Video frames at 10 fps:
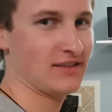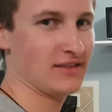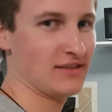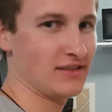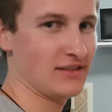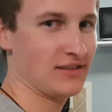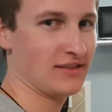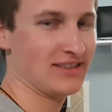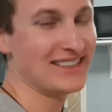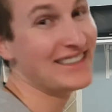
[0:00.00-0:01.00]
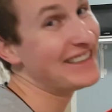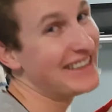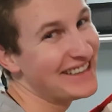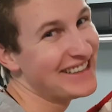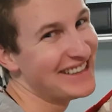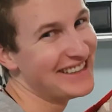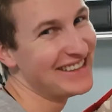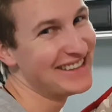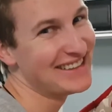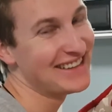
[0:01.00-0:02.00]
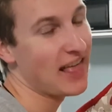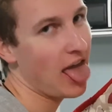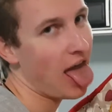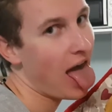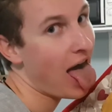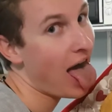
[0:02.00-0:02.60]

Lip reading: Smile again. That's it.